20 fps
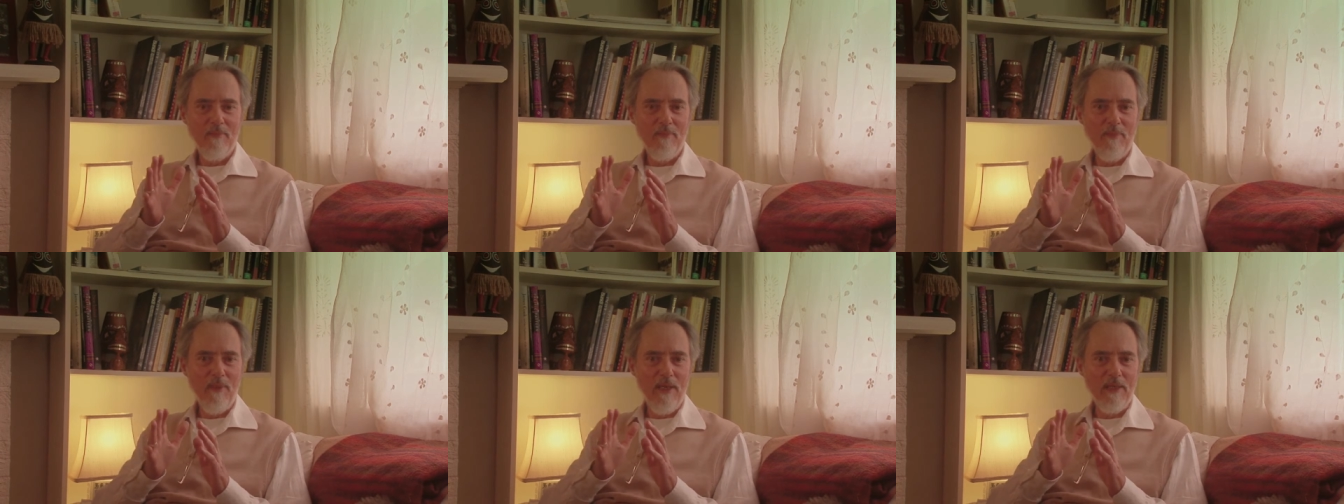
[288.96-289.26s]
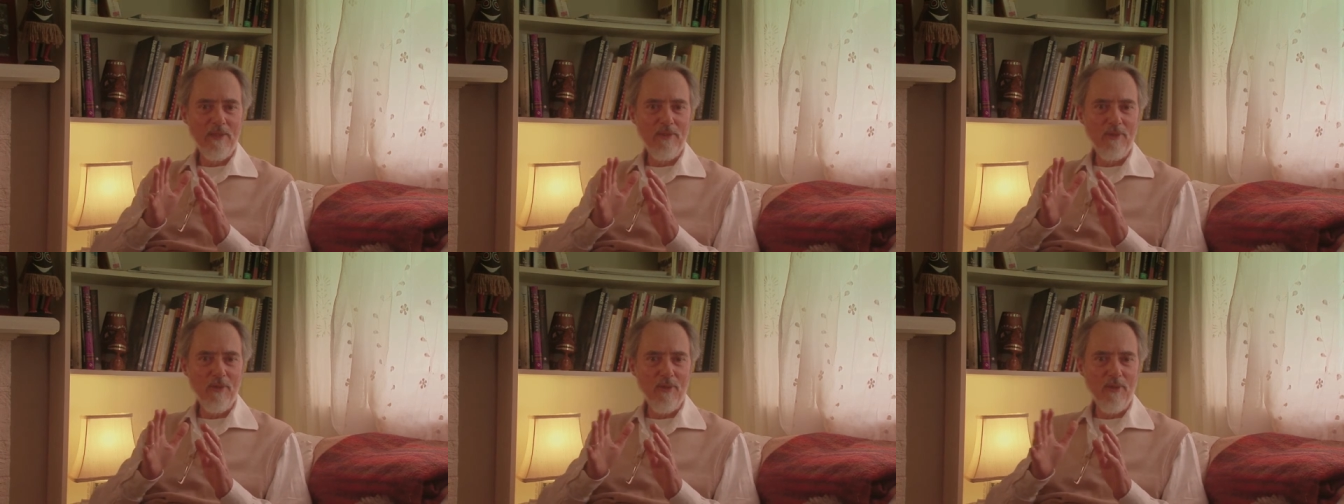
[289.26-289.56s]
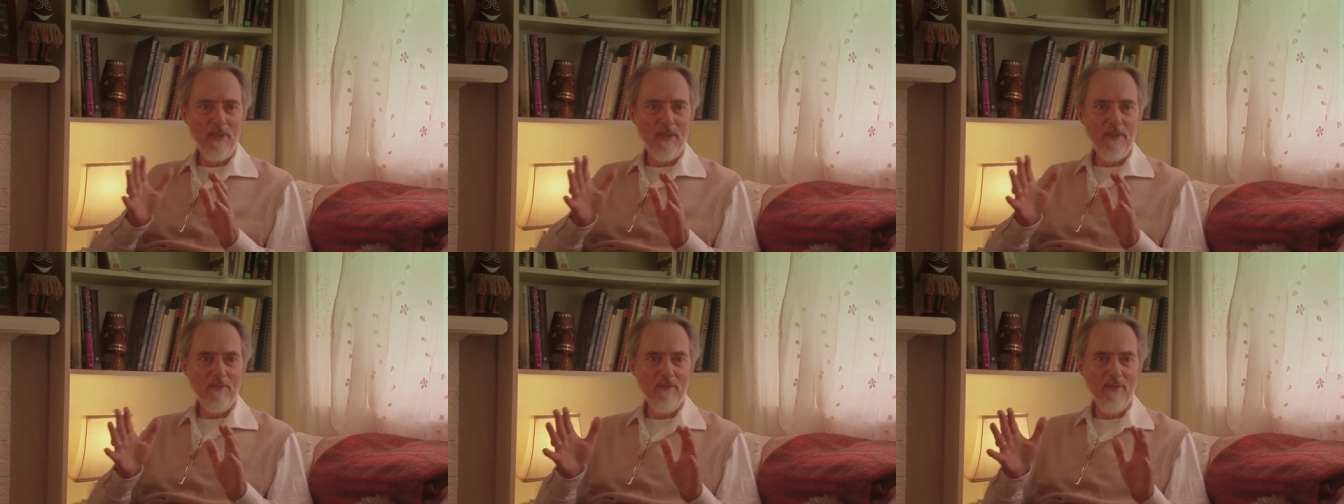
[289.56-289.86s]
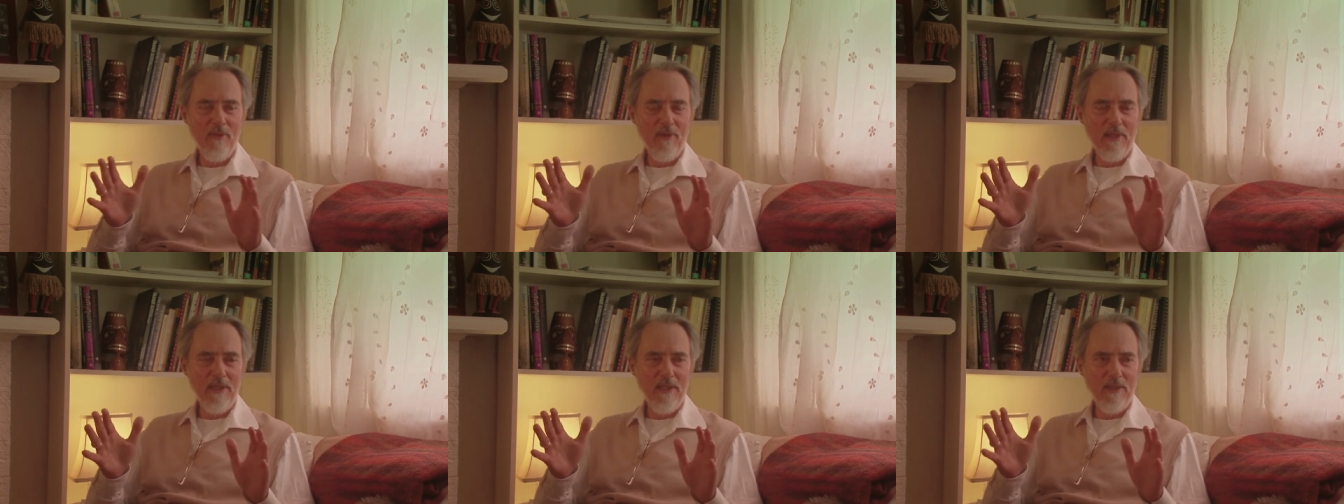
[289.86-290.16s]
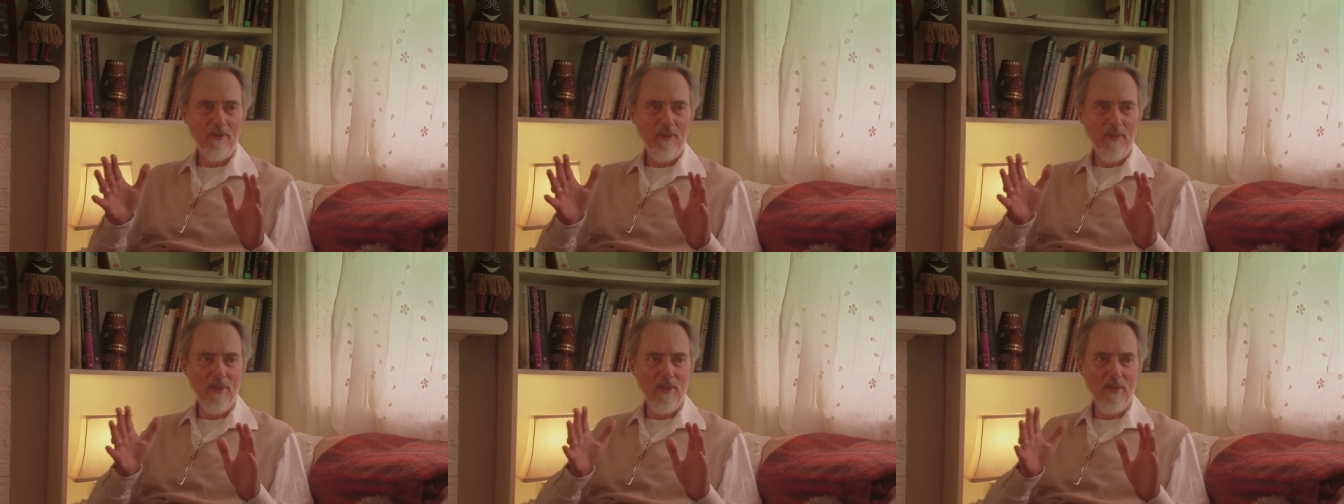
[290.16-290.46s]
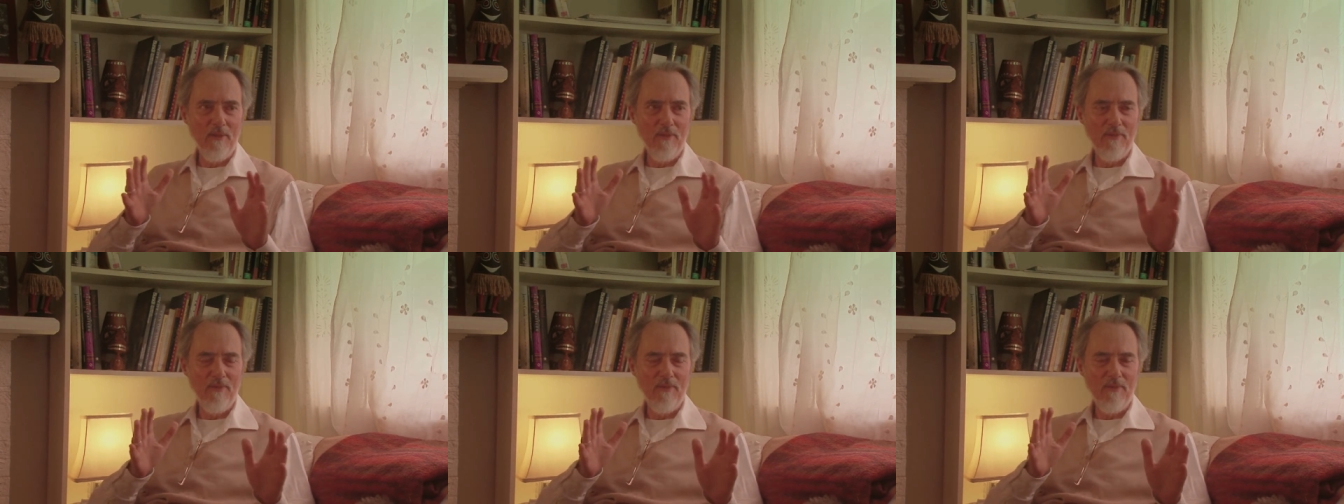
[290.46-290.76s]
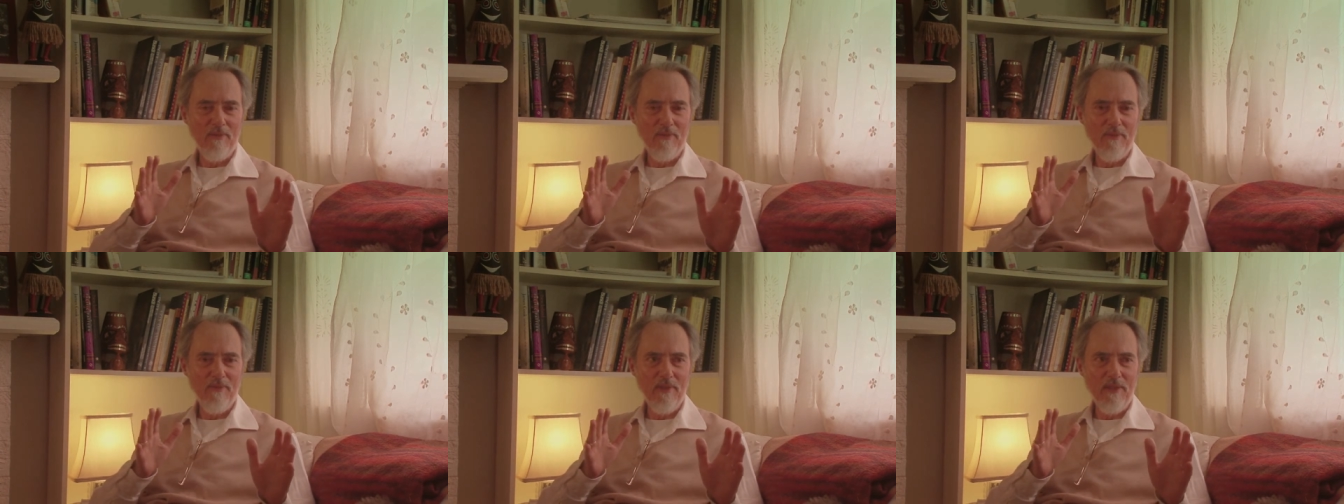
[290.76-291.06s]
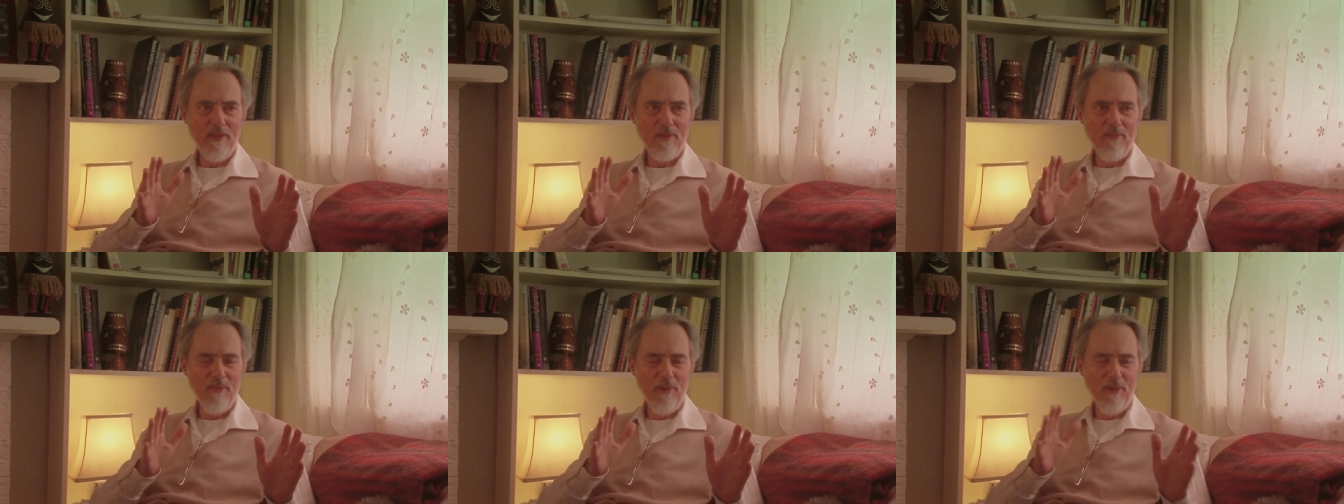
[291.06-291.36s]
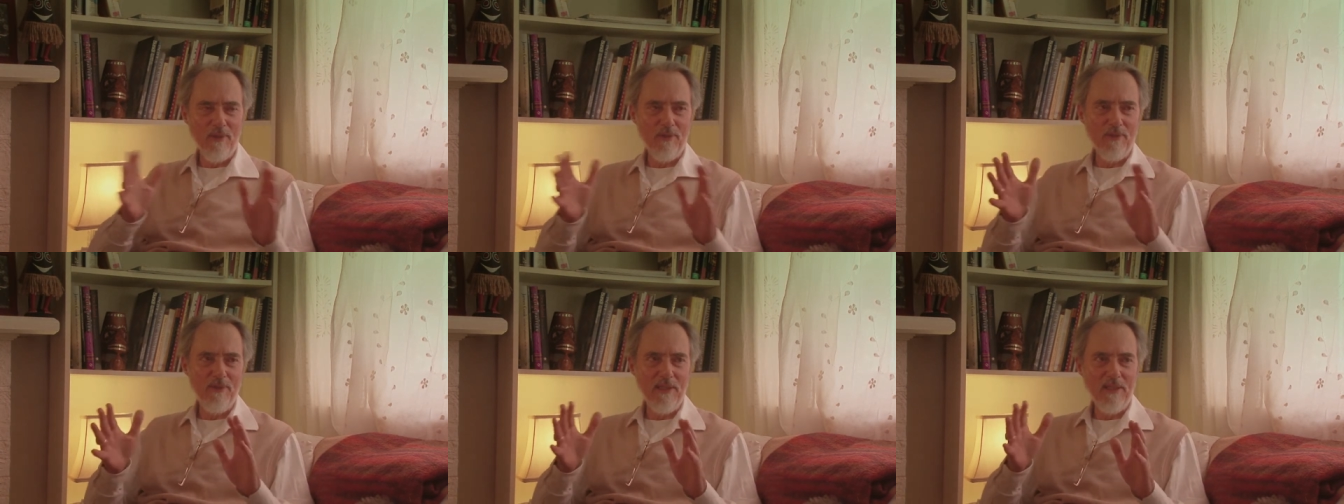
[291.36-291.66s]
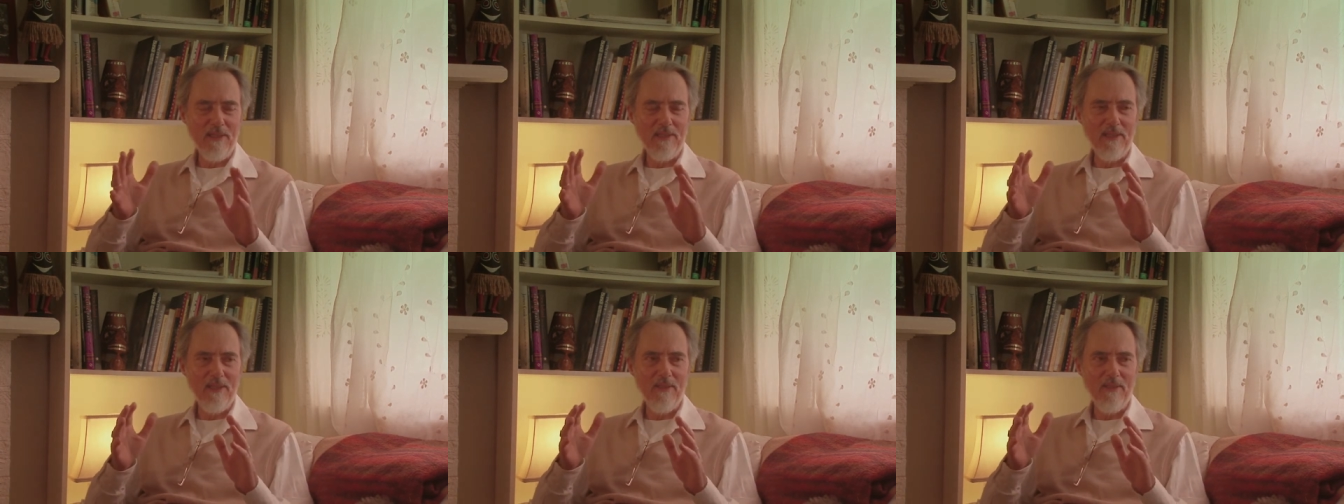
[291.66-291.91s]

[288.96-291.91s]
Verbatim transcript: by joining fully into a lot of these modern things,